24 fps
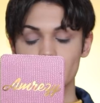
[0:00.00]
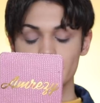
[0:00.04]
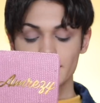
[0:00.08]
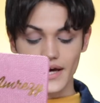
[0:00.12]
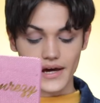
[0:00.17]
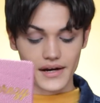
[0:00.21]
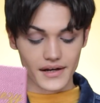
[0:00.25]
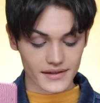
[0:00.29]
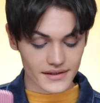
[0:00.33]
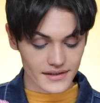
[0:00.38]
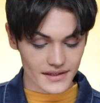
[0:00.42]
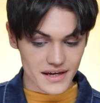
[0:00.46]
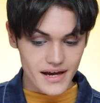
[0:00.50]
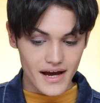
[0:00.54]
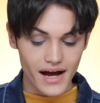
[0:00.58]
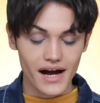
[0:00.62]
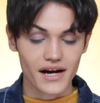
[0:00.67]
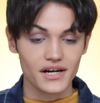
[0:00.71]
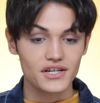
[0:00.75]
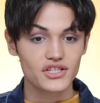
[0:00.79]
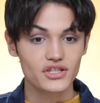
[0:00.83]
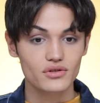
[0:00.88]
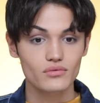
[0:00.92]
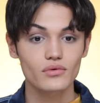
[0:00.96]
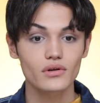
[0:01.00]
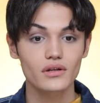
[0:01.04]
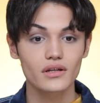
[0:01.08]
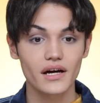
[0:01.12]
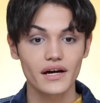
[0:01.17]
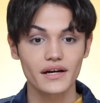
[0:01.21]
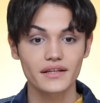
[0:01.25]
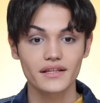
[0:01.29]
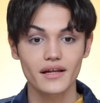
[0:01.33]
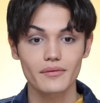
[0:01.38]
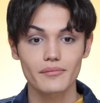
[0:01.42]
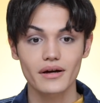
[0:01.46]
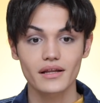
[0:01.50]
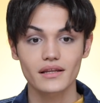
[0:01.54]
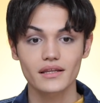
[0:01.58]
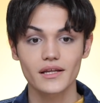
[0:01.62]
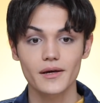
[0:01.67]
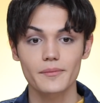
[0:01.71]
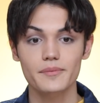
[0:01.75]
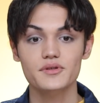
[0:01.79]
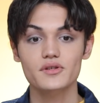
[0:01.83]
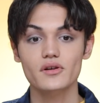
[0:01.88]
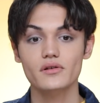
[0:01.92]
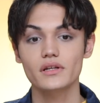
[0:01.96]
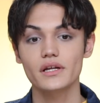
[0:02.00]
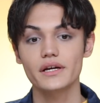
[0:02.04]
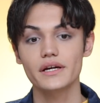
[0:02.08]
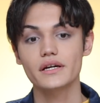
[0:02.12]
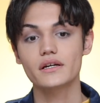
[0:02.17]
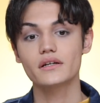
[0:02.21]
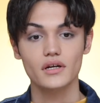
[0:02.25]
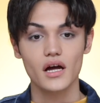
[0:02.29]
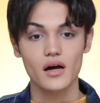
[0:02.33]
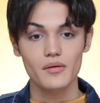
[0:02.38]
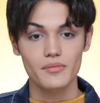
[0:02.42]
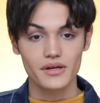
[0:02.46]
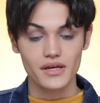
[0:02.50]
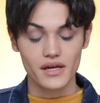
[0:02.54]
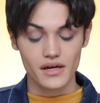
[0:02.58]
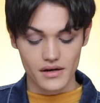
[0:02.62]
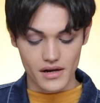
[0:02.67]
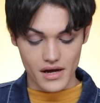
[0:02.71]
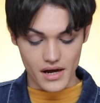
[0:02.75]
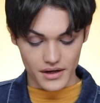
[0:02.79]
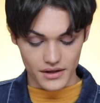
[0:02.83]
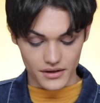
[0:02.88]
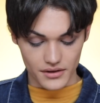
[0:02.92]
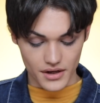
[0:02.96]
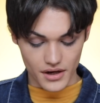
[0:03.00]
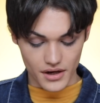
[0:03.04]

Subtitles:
that that is the actual line that my lips are like coming in at, you